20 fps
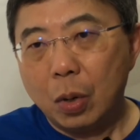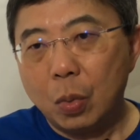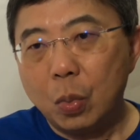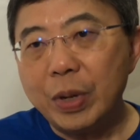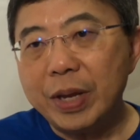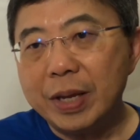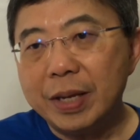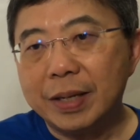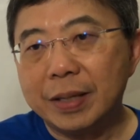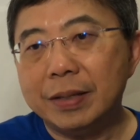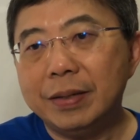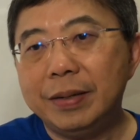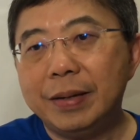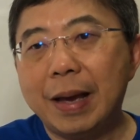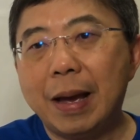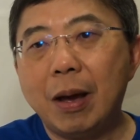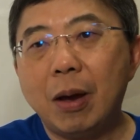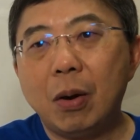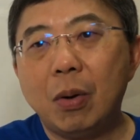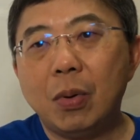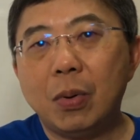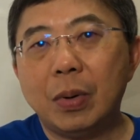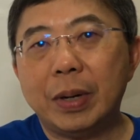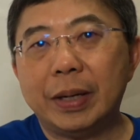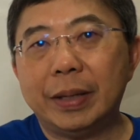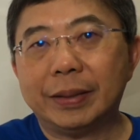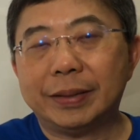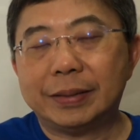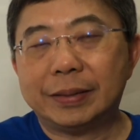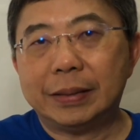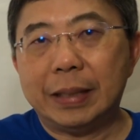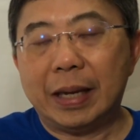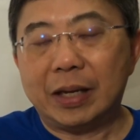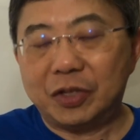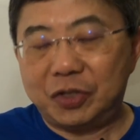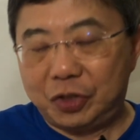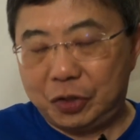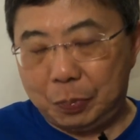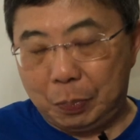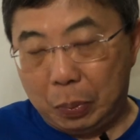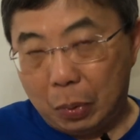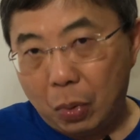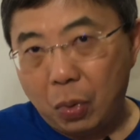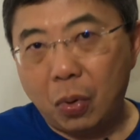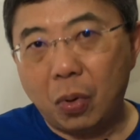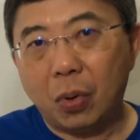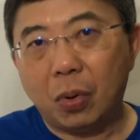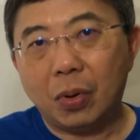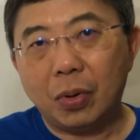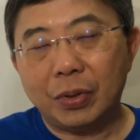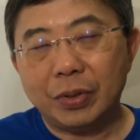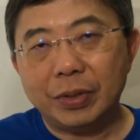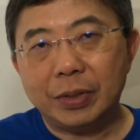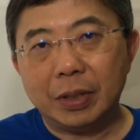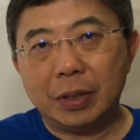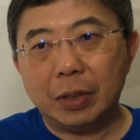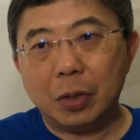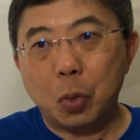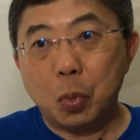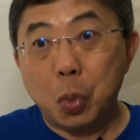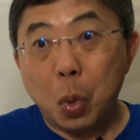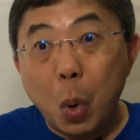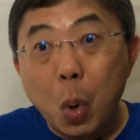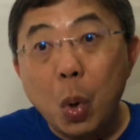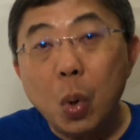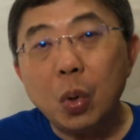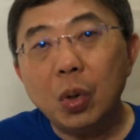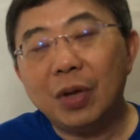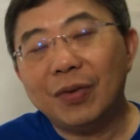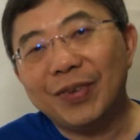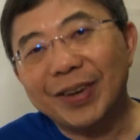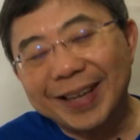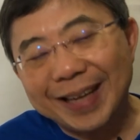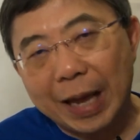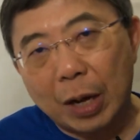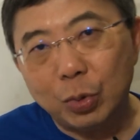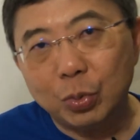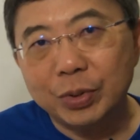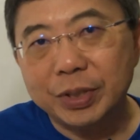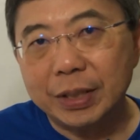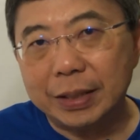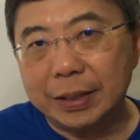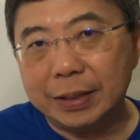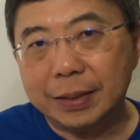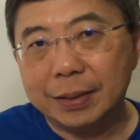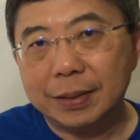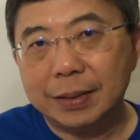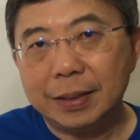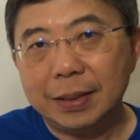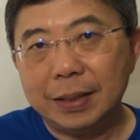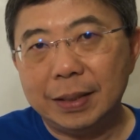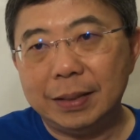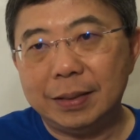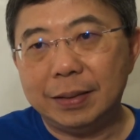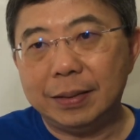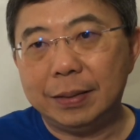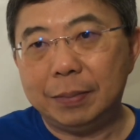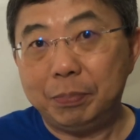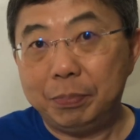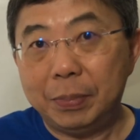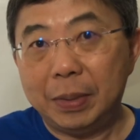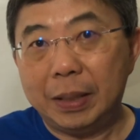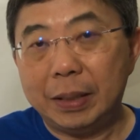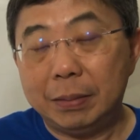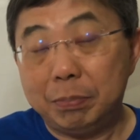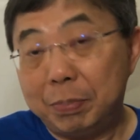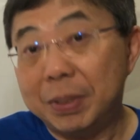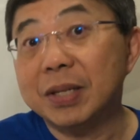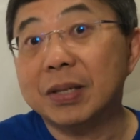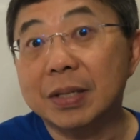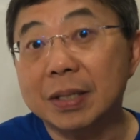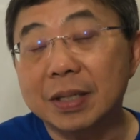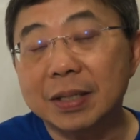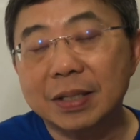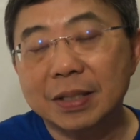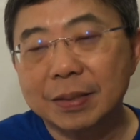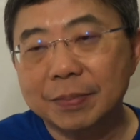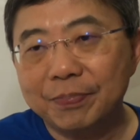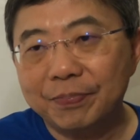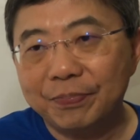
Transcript: we can now explore the role of accounting in business.